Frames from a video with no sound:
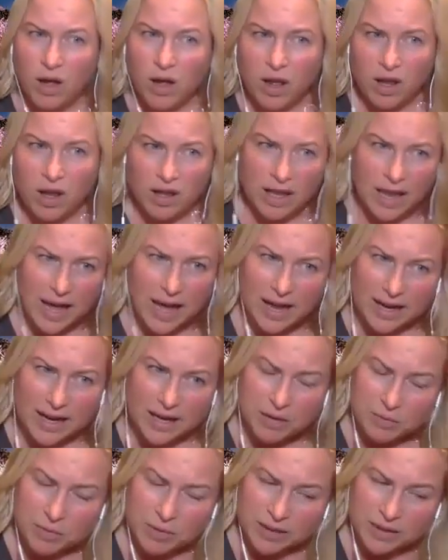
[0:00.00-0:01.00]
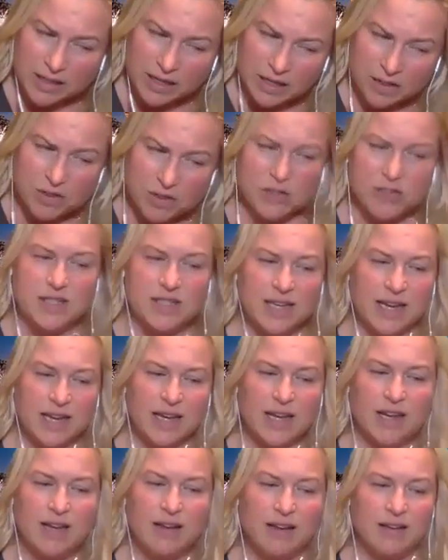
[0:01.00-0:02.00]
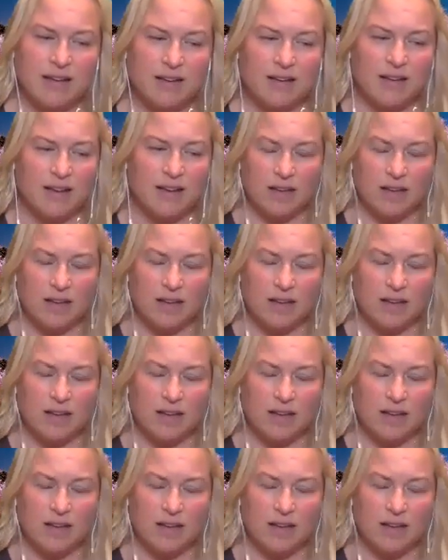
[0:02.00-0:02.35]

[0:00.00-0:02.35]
a lot and really understand